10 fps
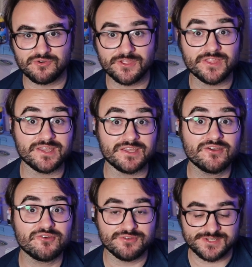really
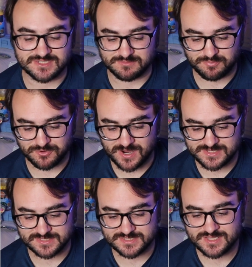reasonable
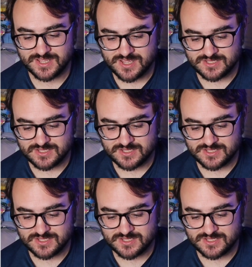prices.